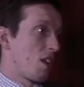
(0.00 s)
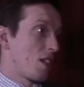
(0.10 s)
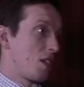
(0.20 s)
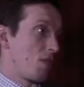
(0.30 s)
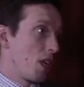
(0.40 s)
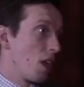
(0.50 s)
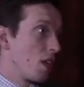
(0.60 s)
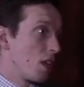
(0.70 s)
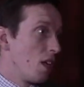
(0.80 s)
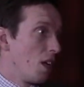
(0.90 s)
it starts in
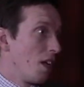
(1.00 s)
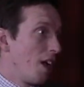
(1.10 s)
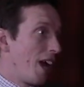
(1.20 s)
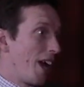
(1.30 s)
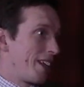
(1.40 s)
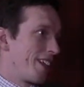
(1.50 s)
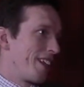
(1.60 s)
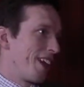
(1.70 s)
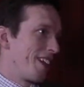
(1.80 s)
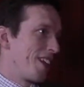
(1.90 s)
Finland. Yeah.
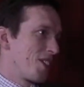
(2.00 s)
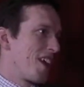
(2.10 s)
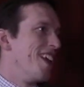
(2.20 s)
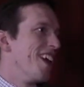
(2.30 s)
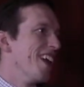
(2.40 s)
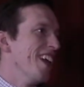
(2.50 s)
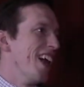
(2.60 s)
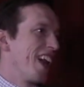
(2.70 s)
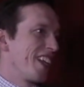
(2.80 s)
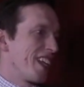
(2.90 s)
And, yeah, and, there's yeah,
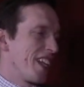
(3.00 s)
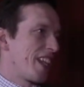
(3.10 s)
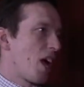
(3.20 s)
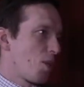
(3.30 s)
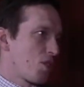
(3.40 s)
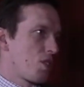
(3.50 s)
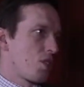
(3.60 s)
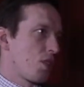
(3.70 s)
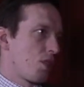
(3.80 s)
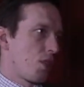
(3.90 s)
yeah. and the, that
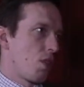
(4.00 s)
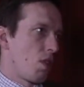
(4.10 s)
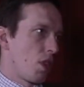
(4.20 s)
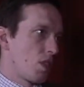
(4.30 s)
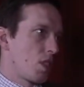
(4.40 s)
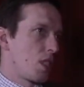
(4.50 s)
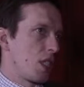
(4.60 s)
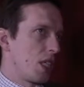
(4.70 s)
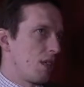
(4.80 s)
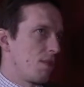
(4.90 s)
was the sort of
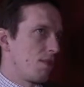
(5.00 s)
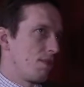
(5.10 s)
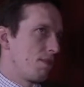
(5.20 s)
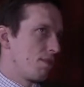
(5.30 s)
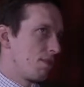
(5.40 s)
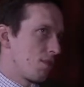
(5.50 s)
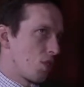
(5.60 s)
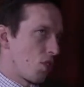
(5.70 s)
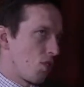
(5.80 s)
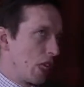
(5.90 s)
curiosity,
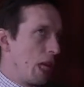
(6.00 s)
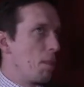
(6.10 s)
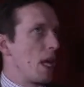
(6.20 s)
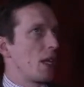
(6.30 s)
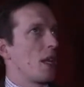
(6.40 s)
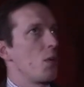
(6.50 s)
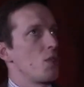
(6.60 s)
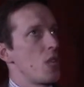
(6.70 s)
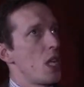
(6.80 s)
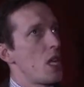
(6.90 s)
mm. sort of gimmick
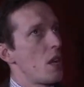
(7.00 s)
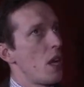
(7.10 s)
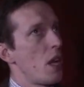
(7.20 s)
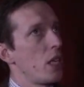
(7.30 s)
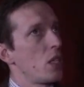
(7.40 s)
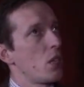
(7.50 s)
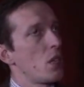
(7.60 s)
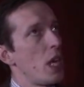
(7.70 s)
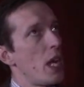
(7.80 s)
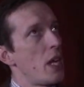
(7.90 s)
that was in it. And I
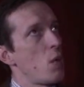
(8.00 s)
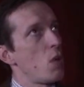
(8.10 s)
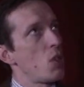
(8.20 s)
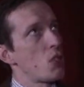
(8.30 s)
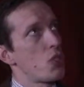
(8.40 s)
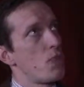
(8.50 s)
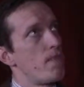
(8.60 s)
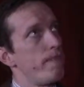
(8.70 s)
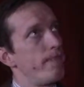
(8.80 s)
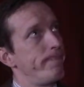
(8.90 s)
thought Hanna
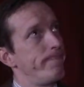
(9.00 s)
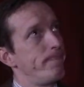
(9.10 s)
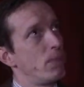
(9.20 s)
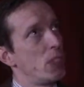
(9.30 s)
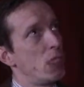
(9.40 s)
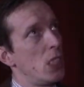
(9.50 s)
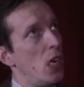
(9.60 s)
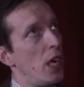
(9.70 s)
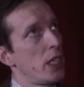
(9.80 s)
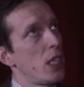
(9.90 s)
was.
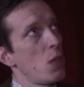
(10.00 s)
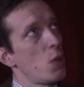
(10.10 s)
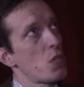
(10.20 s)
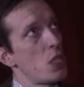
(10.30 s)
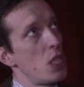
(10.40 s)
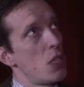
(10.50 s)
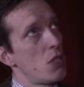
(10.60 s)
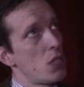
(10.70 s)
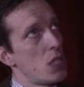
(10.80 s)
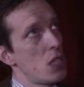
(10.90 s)
I think it was
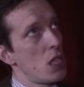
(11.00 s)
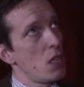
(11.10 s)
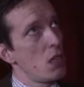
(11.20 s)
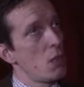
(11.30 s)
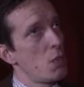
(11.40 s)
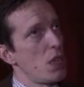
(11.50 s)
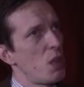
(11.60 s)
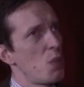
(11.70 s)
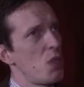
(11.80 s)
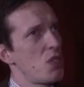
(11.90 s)
interesting,
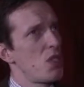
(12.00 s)
but it